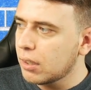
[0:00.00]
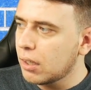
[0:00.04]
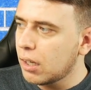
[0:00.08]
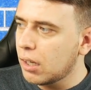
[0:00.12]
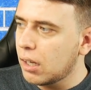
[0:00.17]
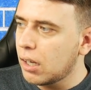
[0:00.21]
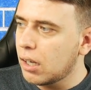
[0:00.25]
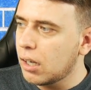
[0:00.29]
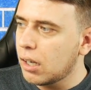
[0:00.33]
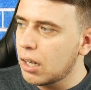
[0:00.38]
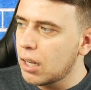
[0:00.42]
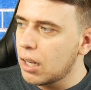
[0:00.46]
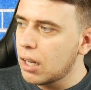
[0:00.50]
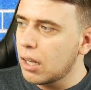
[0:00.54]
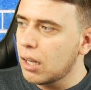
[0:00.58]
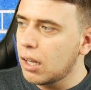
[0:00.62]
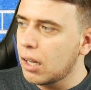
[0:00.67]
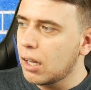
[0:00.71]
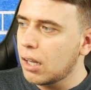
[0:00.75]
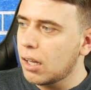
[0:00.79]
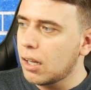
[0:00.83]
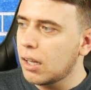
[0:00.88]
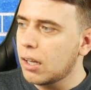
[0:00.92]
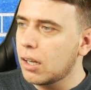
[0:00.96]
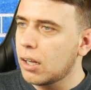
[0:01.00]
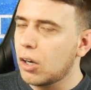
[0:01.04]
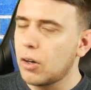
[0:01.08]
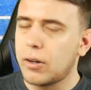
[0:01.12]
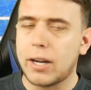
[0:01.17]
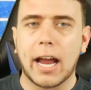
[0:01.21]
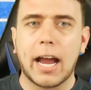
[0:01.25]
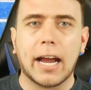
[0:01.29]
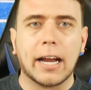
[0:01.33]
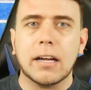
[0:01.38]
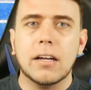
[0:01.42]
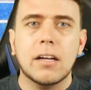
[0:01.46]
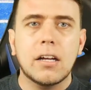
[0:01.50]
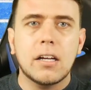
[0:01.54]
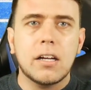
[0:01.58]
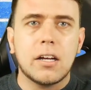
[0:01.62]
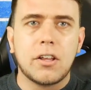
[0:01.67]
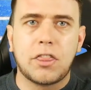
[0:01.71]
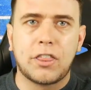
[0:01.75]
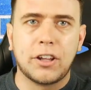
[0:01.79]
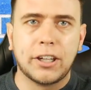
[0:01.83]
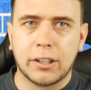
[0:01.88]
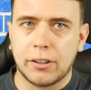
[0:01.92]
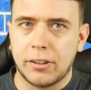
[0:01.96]
uh, okay
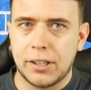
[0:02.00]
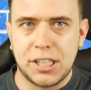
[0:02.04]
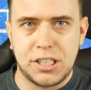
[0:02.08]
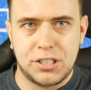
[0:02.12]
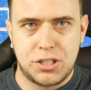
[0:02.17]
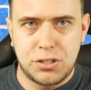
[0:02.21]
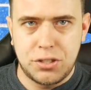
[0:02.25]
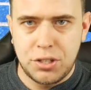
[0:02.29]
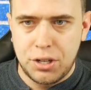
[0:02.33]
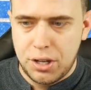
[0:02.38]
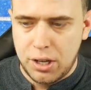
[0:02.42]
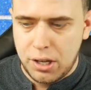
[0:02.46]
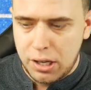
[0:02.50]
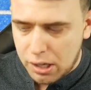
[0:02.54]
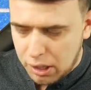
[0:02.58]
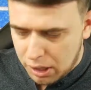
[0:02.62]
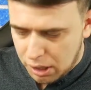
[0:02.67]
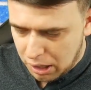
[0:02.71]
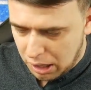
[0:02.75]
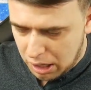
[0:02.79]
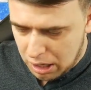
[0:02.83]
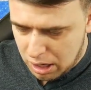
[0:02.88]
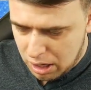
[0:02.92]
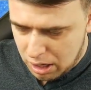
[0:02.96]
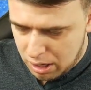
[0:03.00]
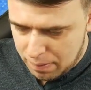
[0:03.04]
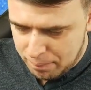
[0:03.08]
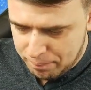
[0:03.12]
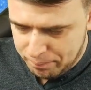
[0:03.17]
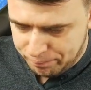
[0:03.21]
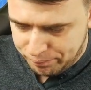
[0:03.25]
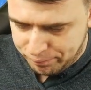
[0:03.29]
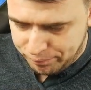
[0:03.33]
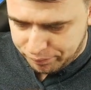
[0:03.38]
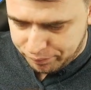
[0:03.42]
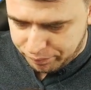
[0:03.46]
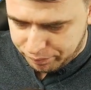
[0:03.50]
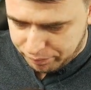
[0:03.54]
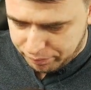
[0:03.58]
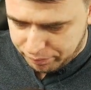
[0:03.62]
theories? Um,